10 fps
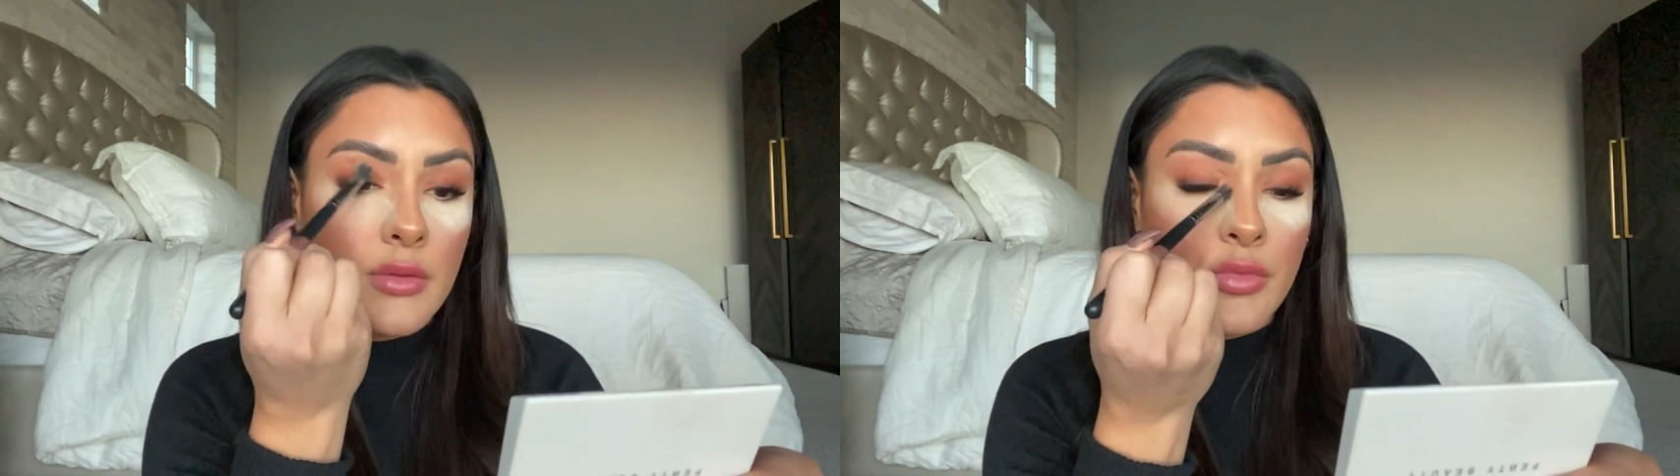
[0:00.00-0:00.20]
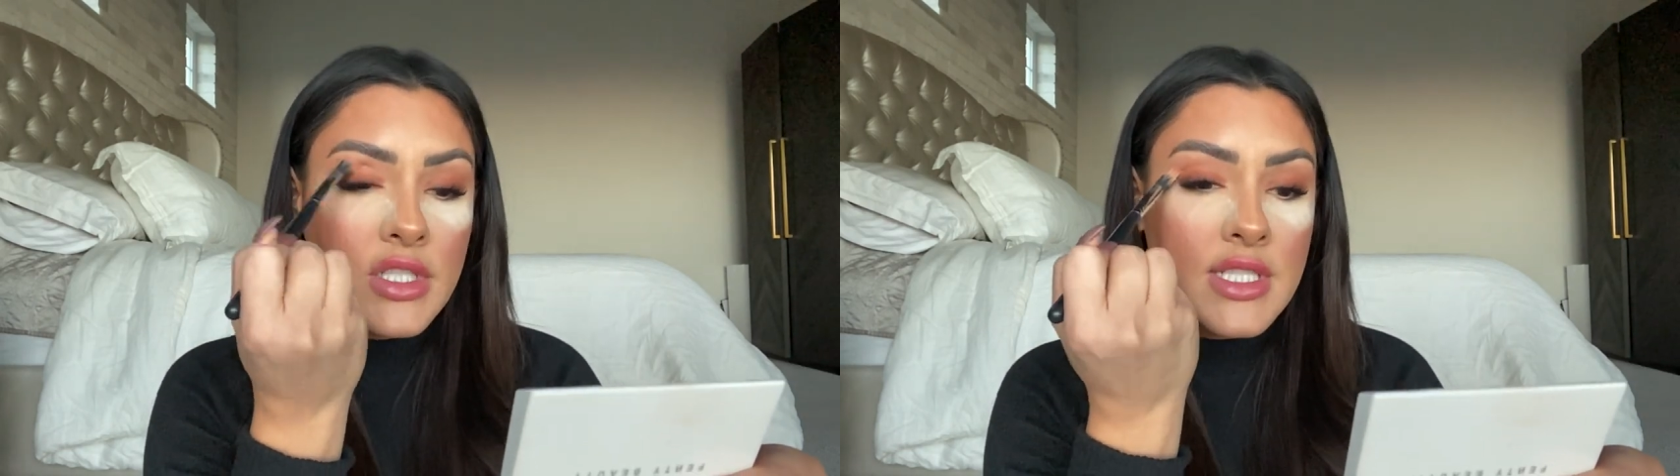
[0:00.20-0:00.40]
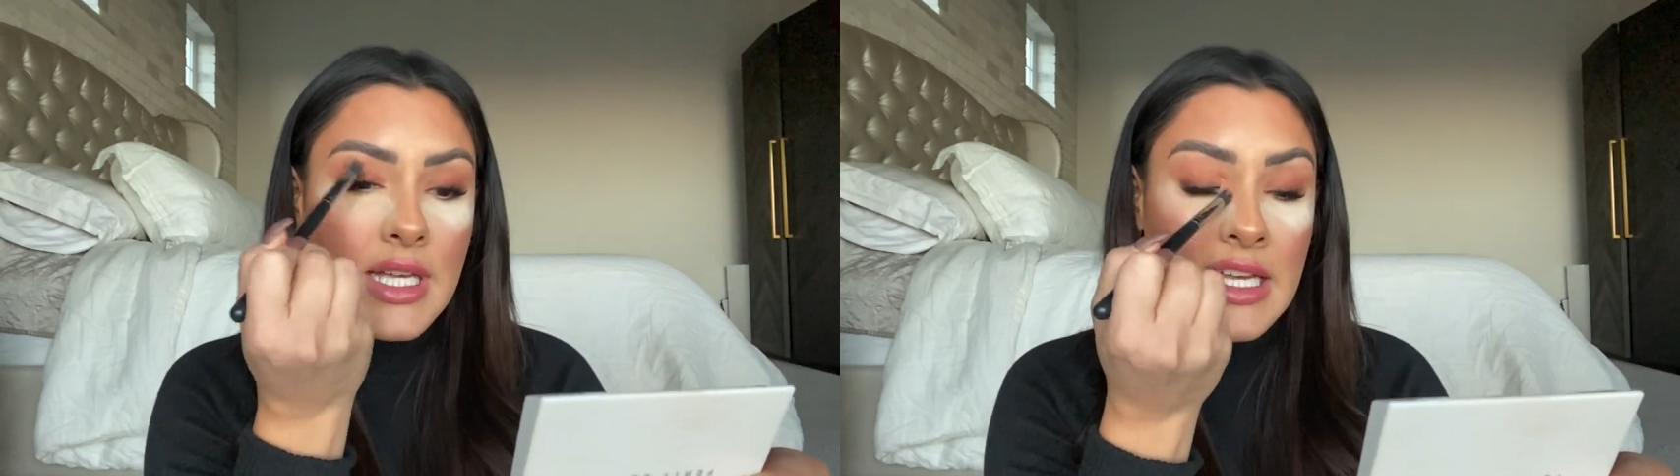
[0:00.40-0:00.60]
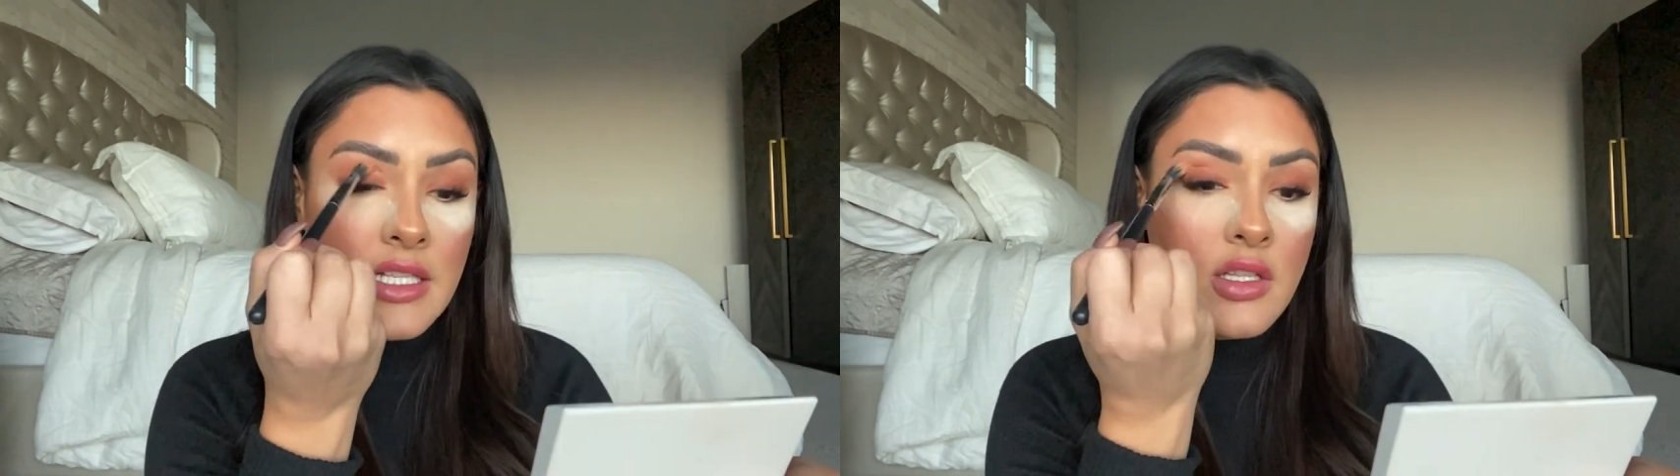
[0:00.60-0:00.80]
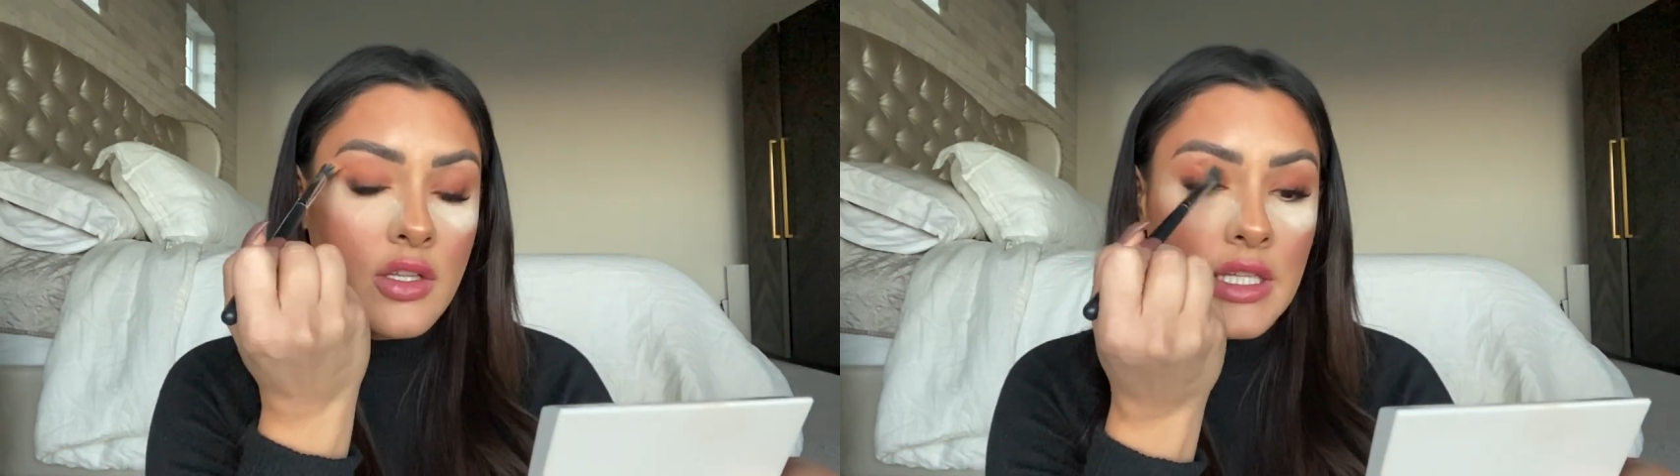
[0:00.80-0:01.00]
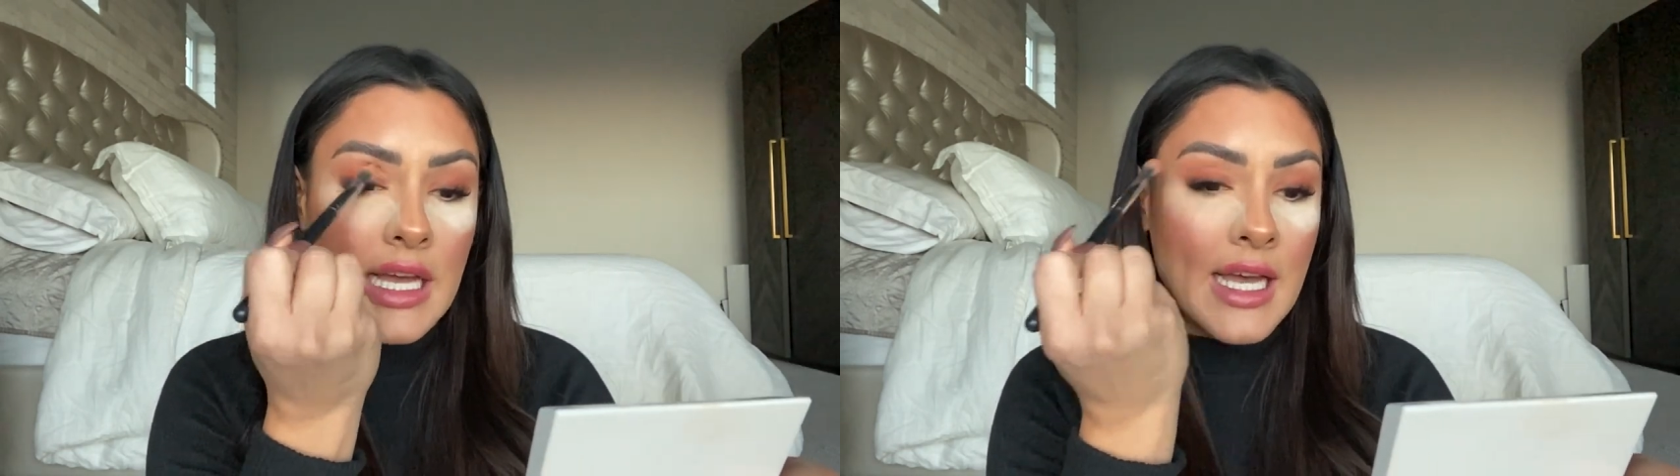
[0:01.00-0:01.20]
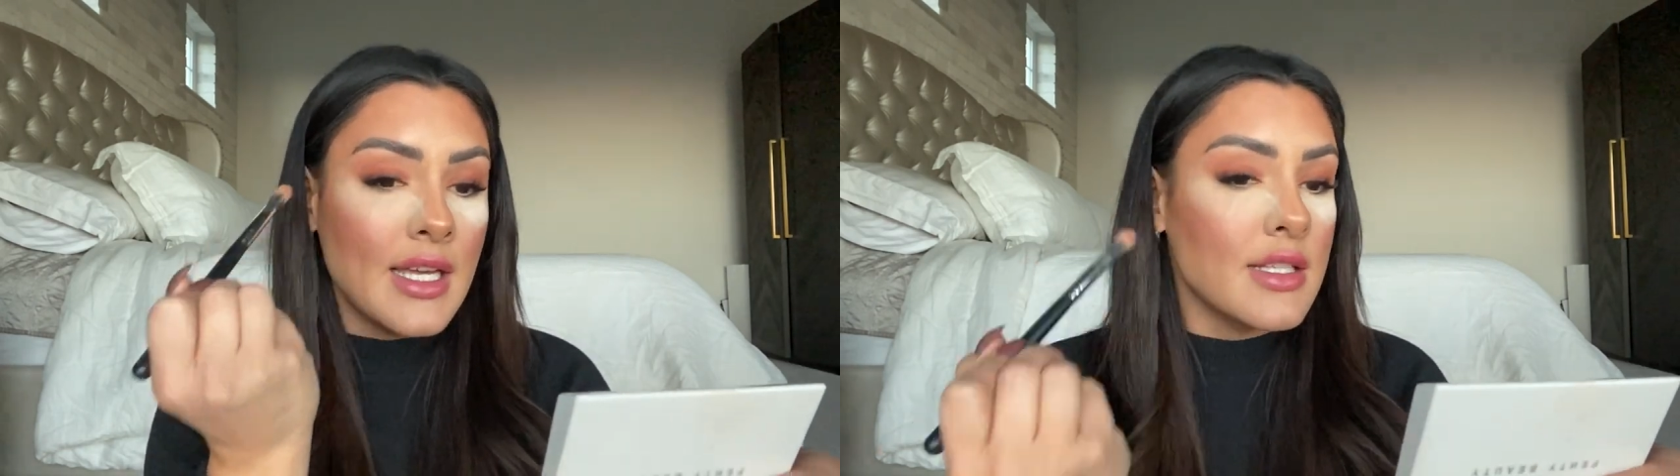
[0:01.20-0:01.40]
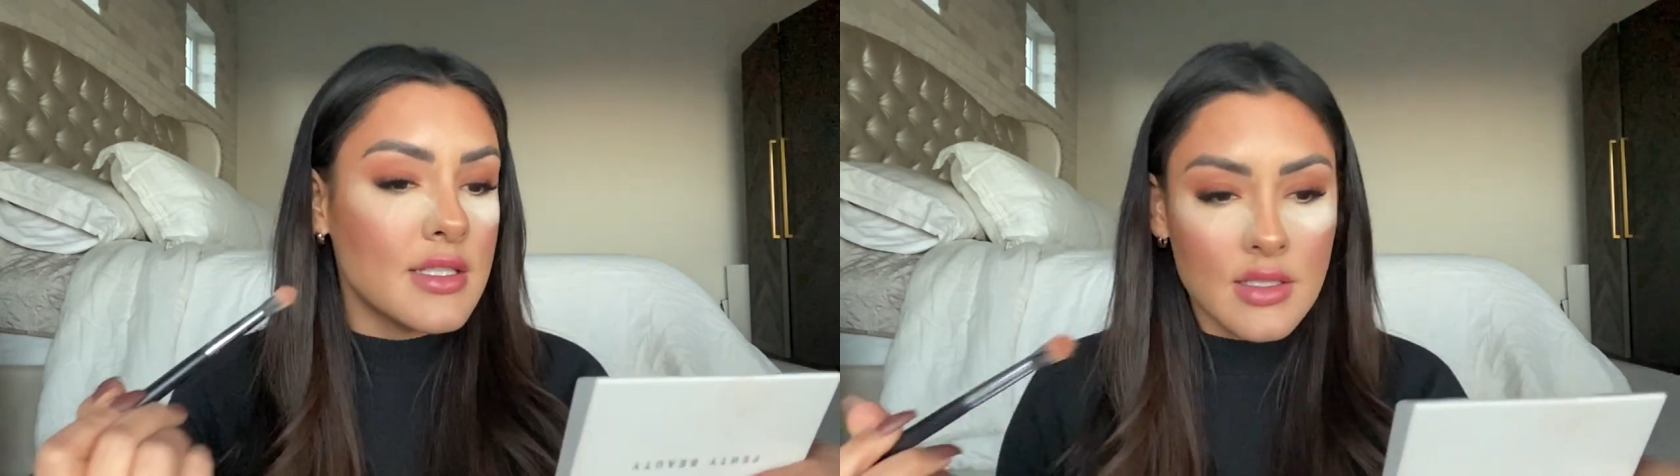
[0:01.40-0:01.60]
precise on the
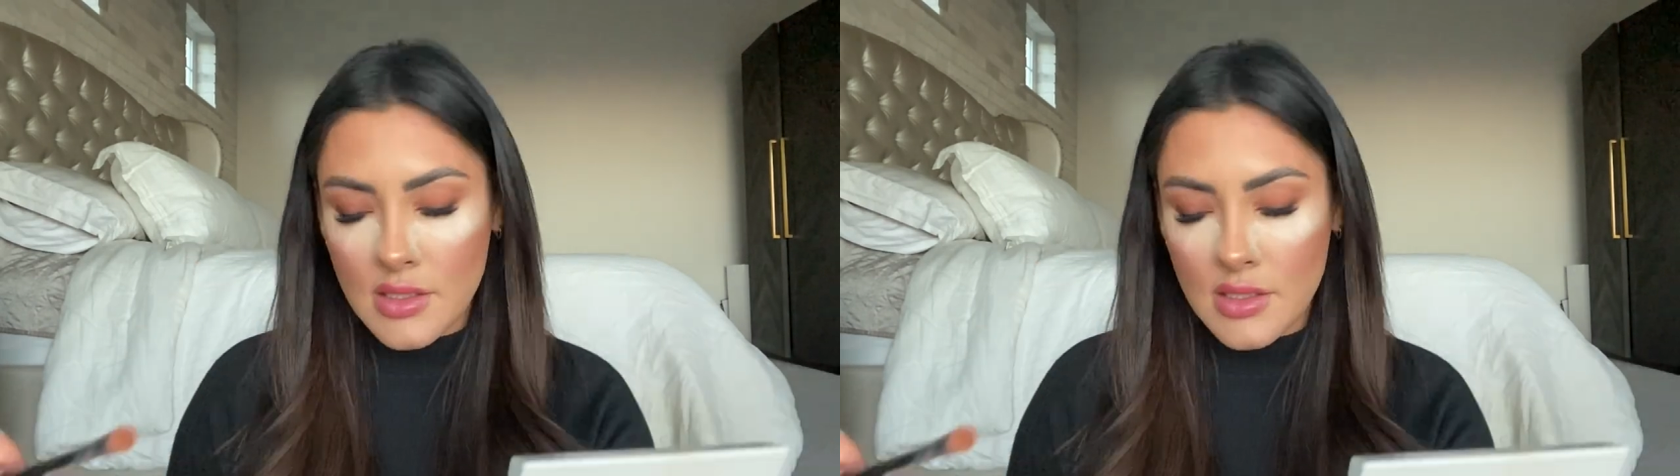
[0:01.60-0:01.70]
eyes.